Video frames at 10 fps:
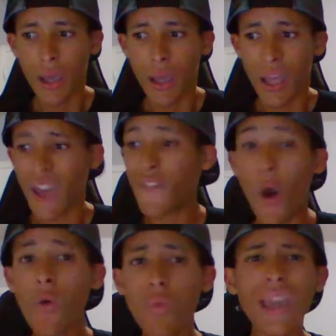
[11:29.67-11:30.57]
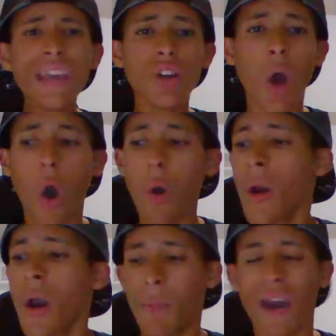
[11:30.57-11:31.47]
If all we know,
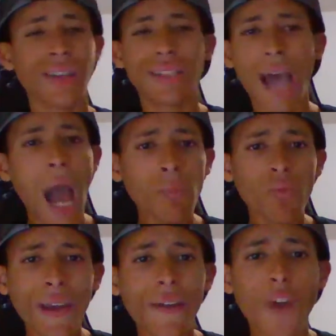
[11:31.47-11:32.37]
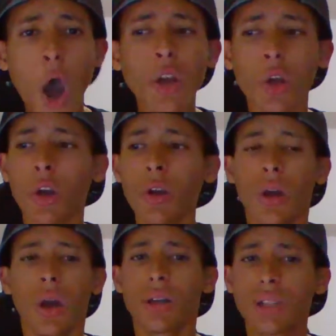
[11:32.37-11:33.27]
by the time Ring of Honor
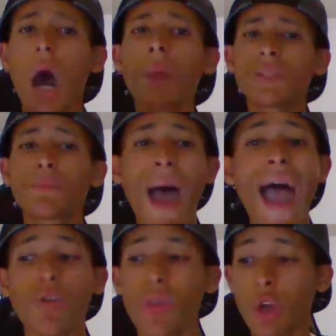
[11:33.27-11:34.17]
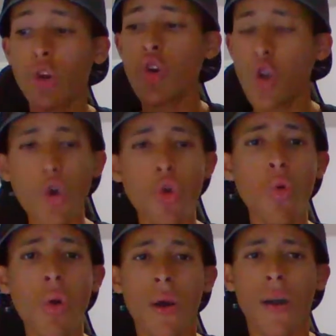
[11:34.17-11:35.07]
comes back with a
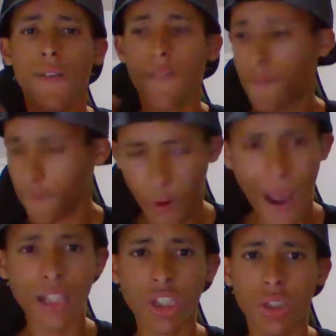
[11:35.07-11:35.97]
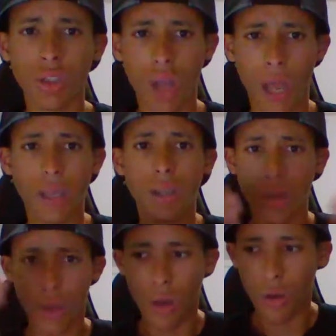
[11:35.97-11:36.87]
new, fresh, like,
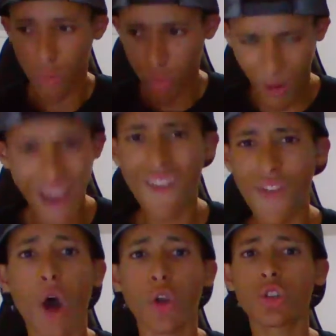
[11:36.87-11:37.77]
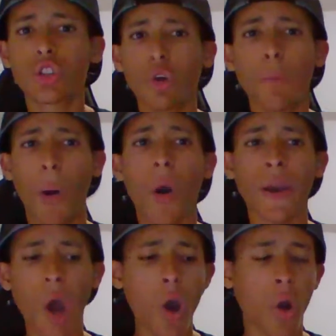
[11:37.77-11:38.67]
Ring of Honor
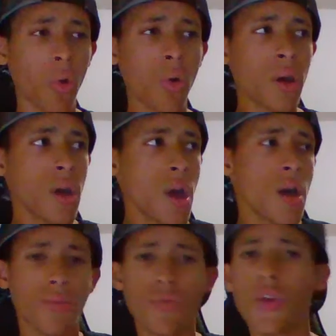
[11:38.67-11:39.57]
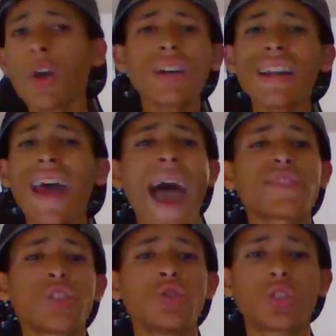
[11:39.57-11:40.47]
2.0, they're going to
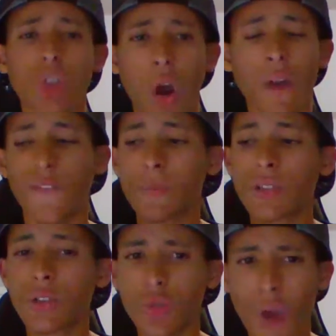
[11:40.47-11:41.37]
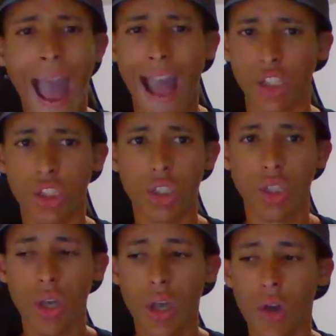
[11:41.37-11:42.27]
have to start from
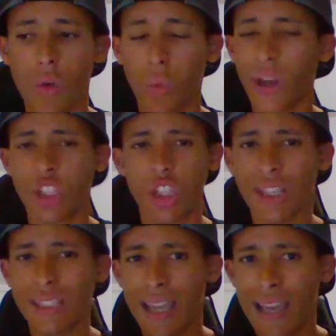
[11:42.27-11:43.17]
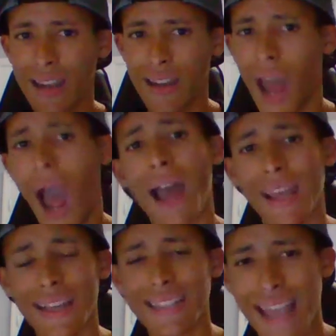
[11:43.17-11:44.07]
scratch, which is not
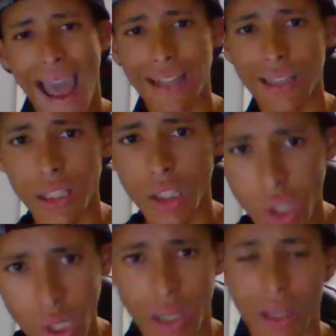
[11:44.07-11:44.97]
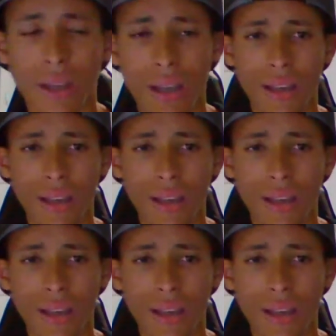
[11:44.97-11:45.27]
exactly good.